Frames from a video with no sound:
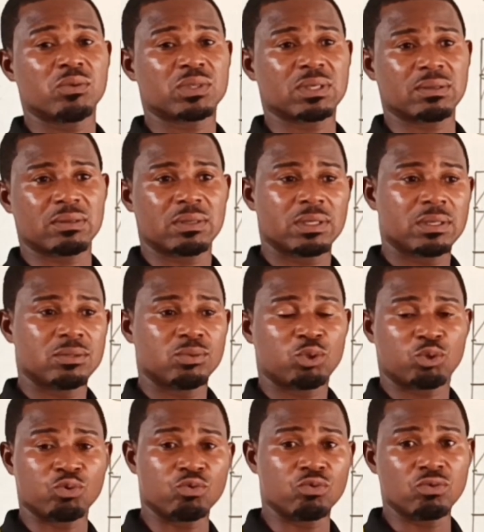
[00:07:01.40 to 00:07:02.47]
count
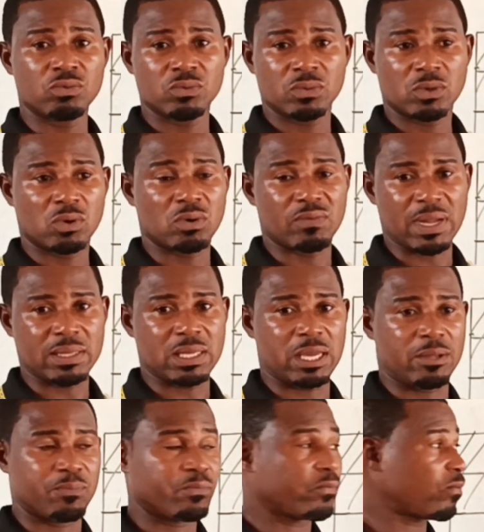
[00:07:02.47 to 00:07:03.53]
2
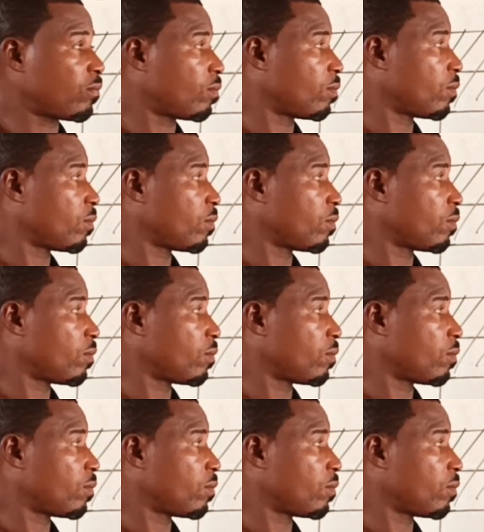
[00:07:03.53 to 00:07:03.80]
over there.